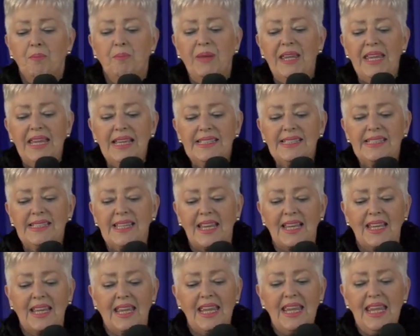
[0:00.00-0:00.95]

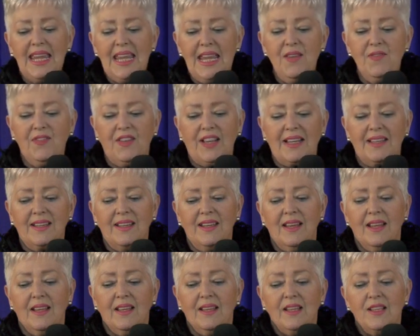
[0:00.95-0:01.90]
Piercing
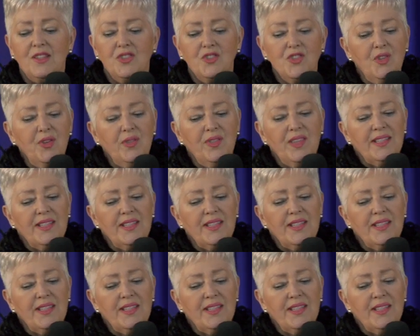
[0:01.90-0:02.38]
even to